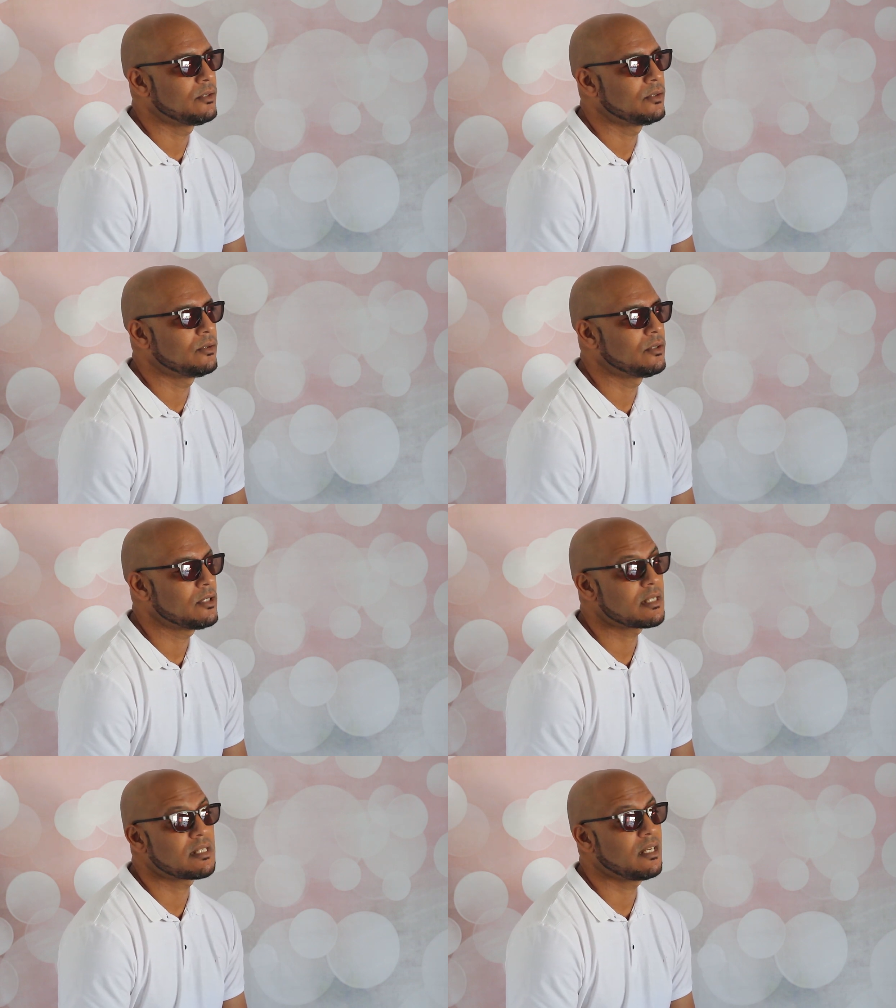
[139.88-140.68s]
you, you're
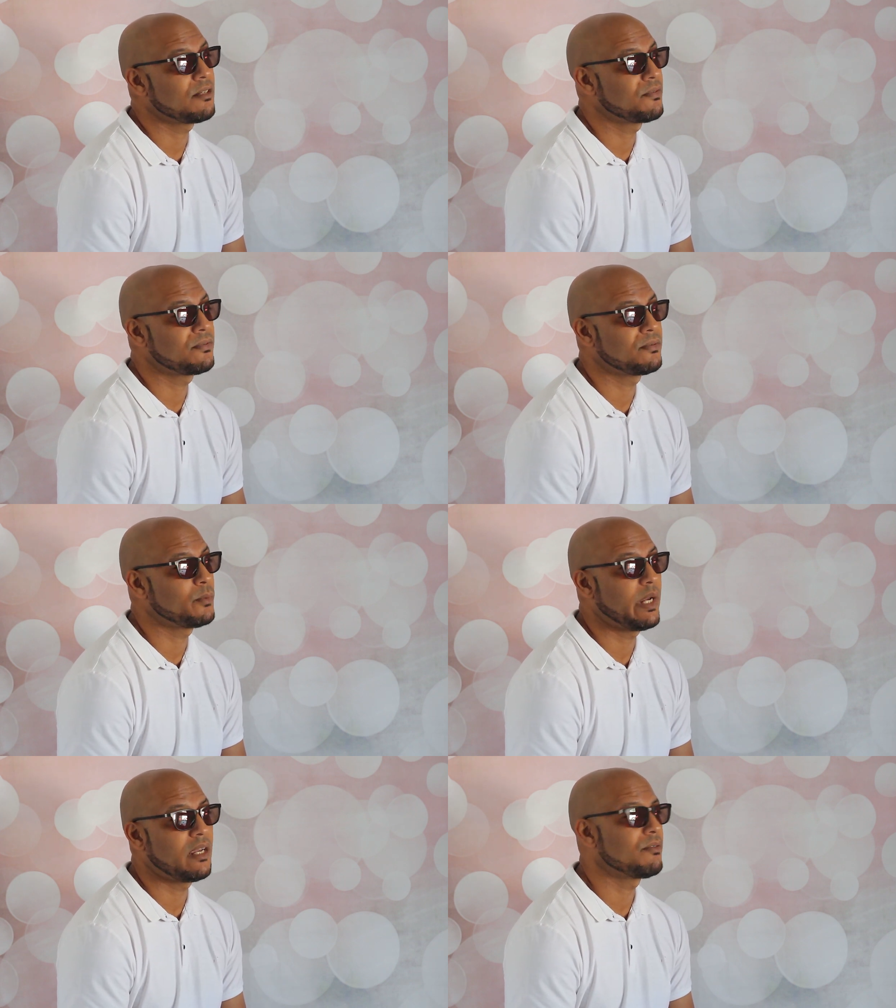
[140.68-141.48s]
not safe
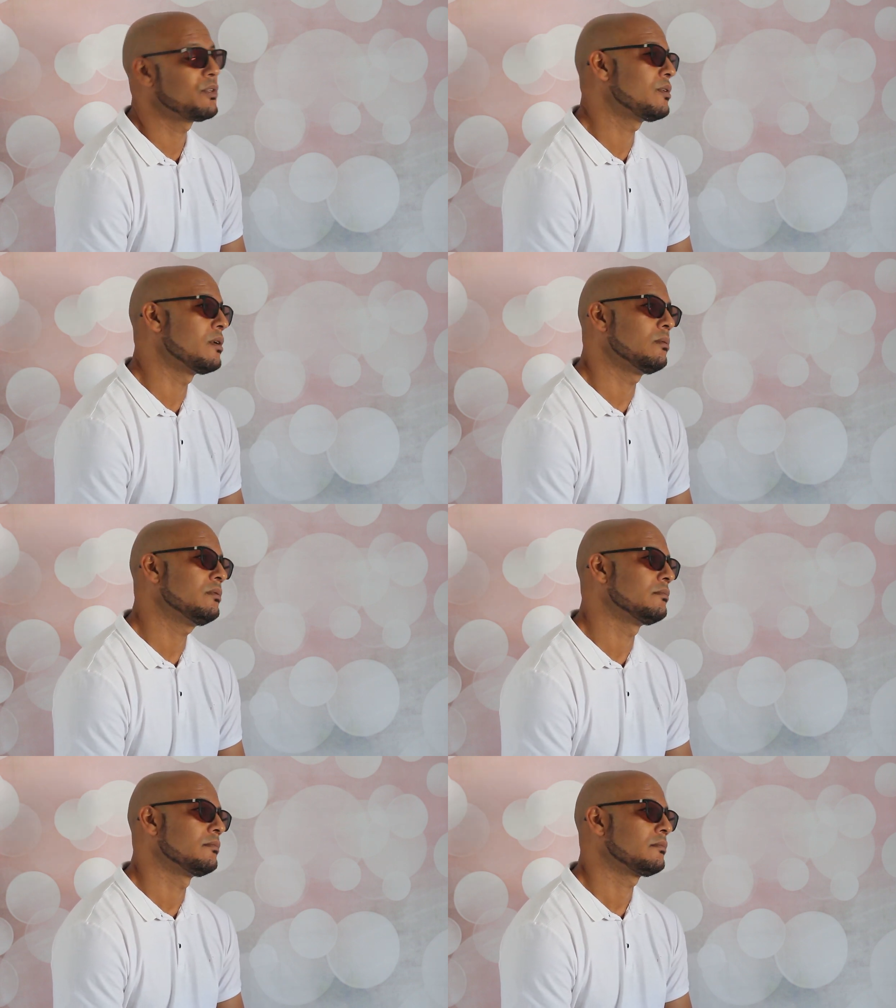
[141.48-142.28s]
wherever you
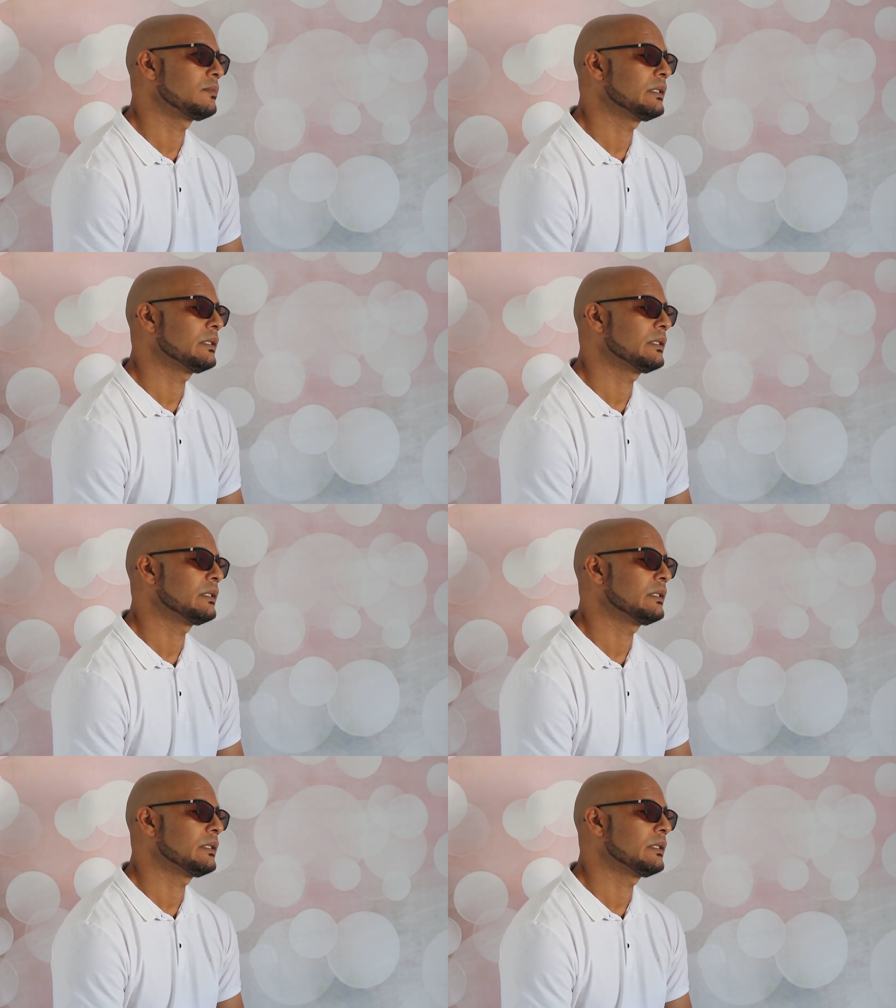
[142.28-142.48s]
go.